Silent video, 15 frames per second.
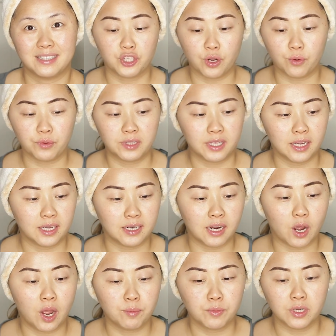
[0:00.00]
So then
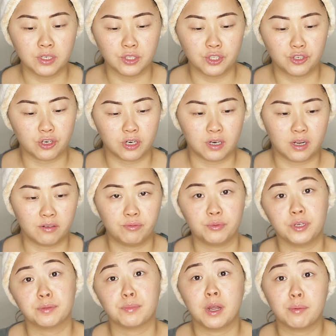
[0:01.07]
I'm gonna start off
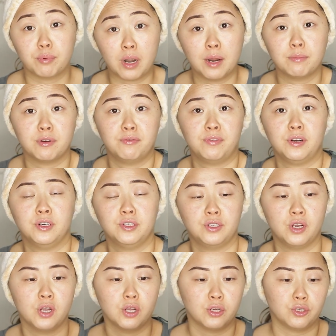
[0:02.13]
with my primer first.
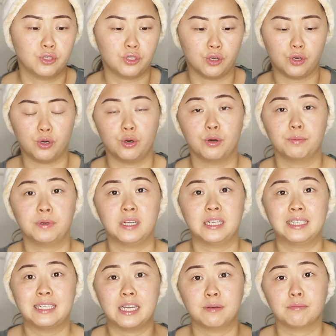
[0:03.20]
So I'm
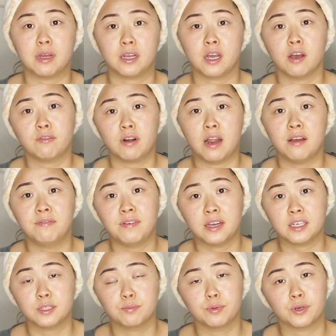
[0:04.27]
gonna take my Cover
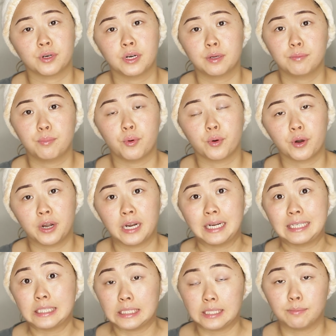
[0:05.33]
FX
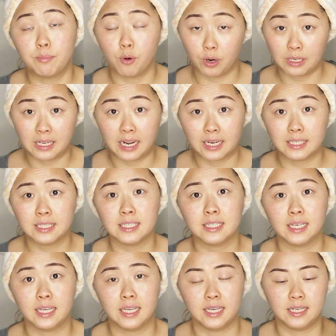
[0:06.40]
Blurring Pore Lines
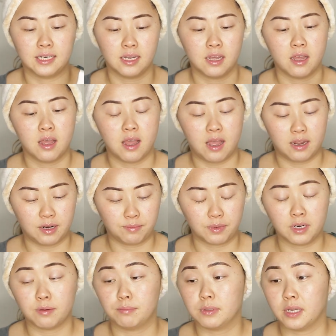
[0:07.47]
in, and I'm
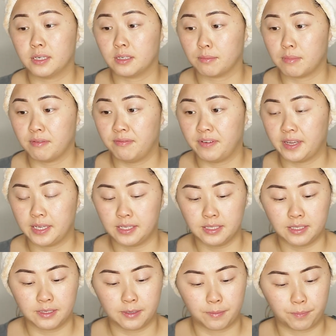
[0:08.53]
gonna blend on my
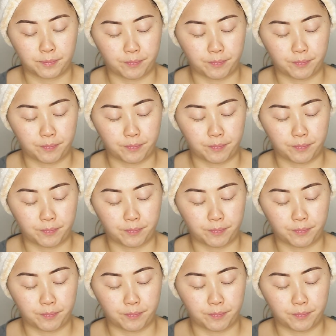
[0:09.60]
face.